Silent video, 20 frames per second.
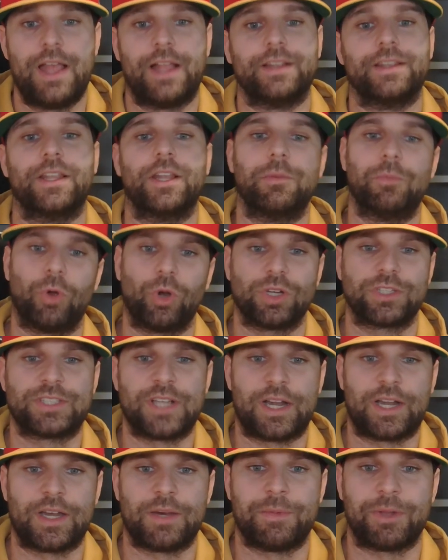I'm a little more
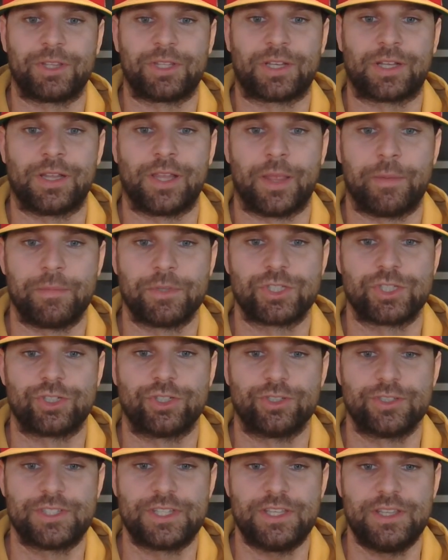excited about the Columbus
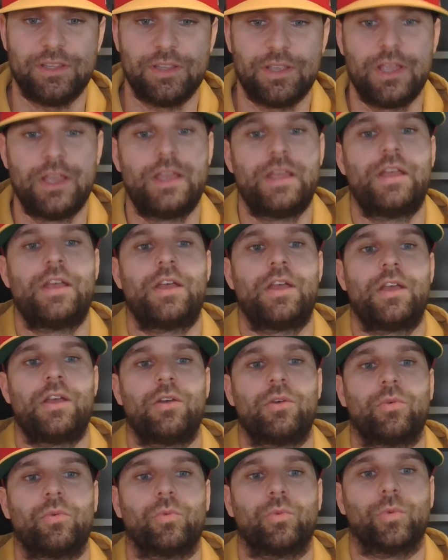jersey.
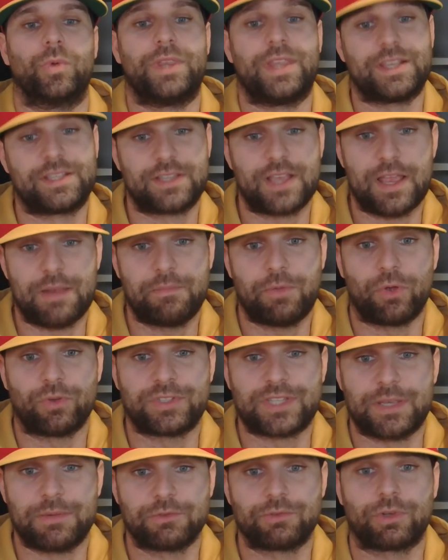When they said both
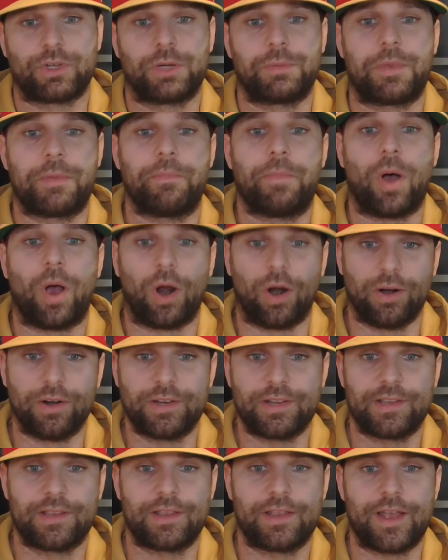teams were going to be
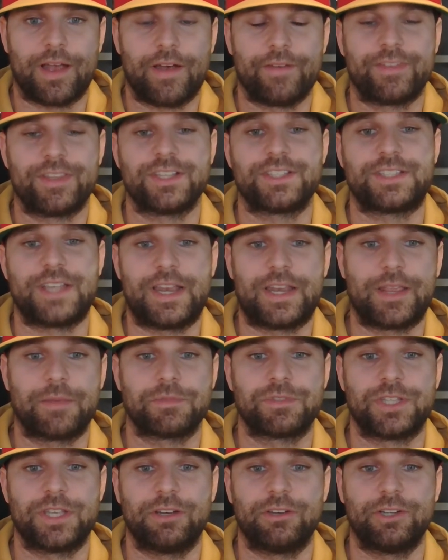part of the
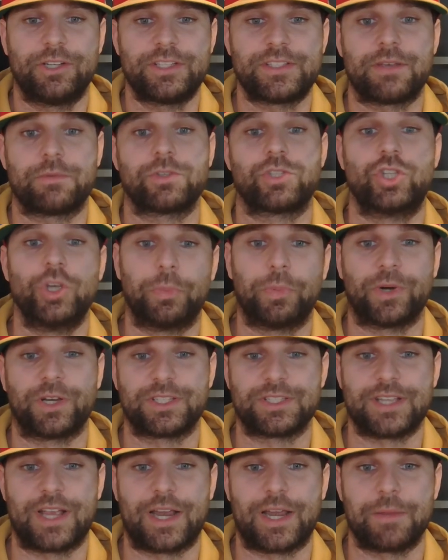Stadium Series, I was super
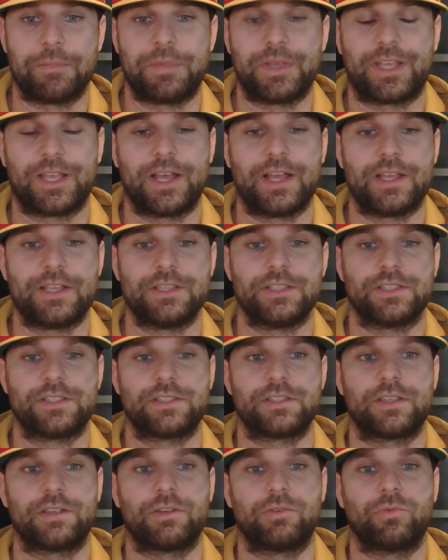excited
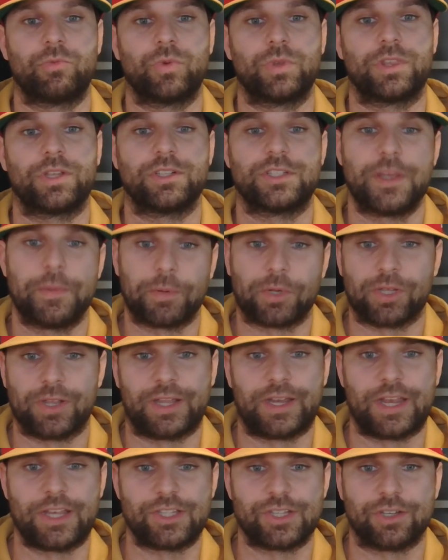because with their typical
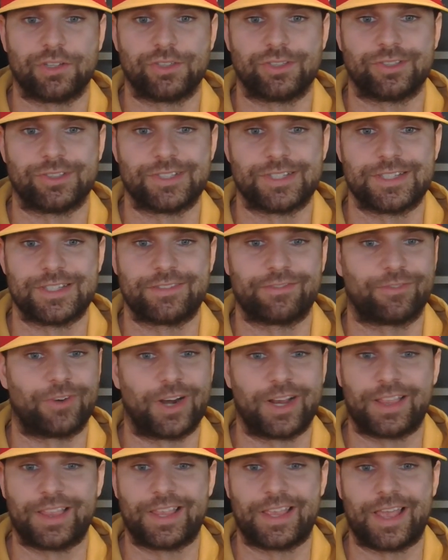NHL jerseys,
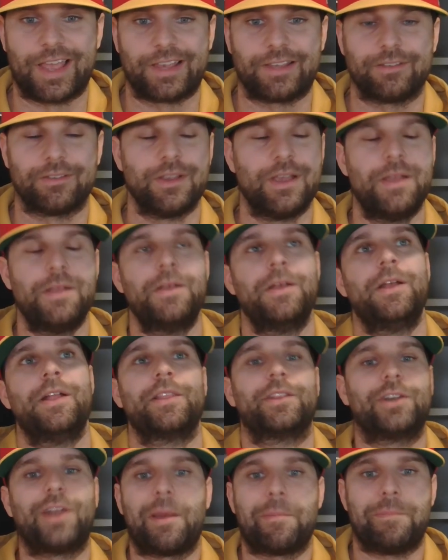frankly,
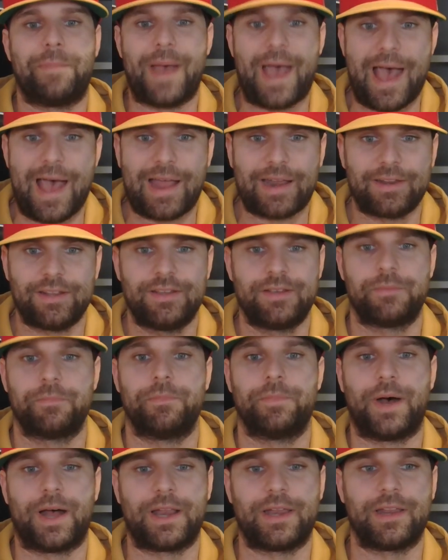they're not bad,
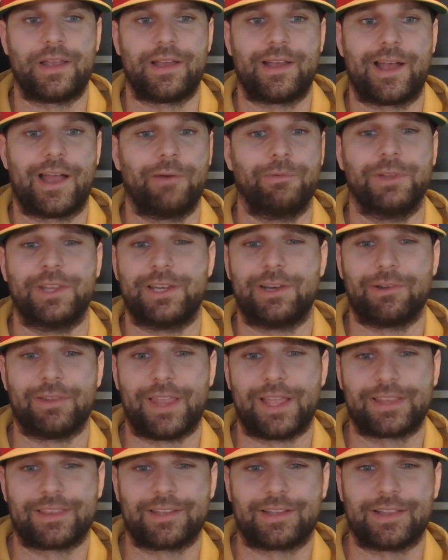but I really don't
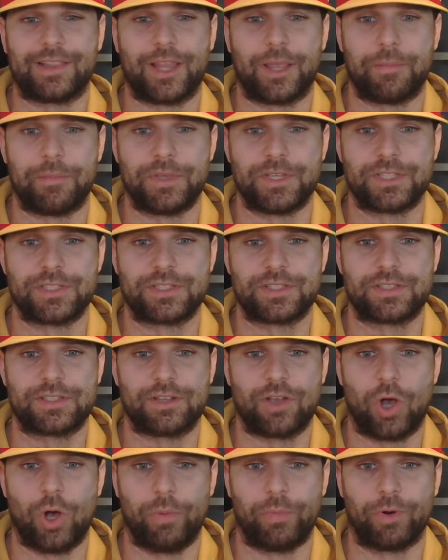like the Columbus
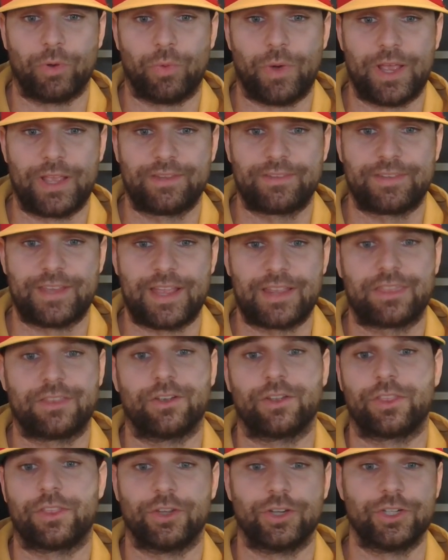home and away set.
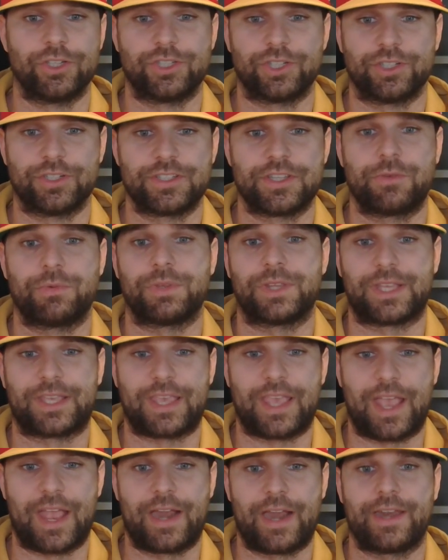Their third jersey with the
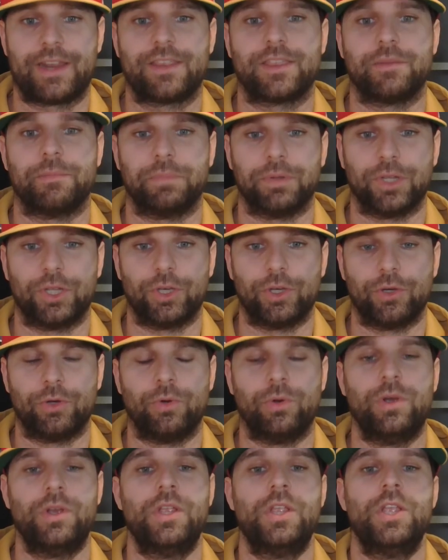cannon, the
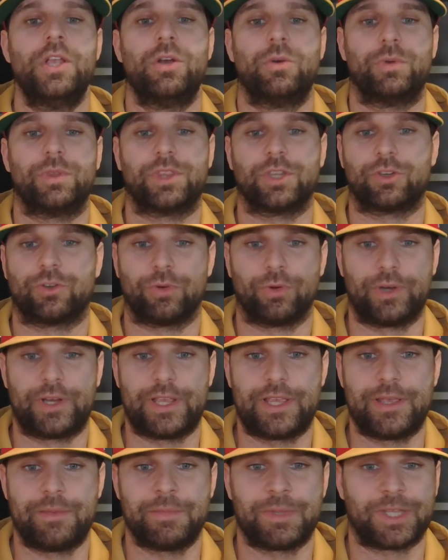blue, with the
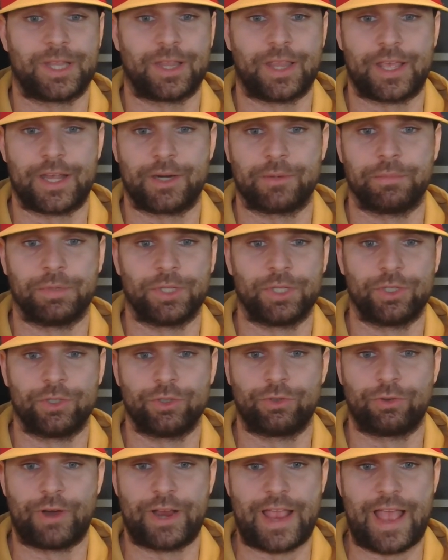cream and the lighter
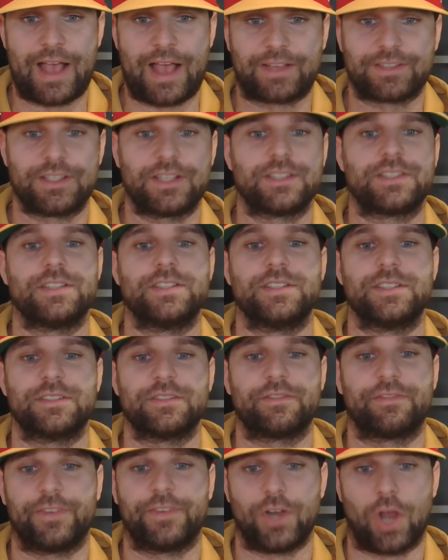blue gray accents is
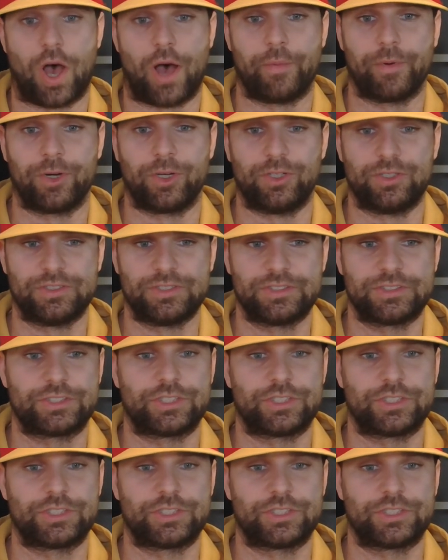phenomenal.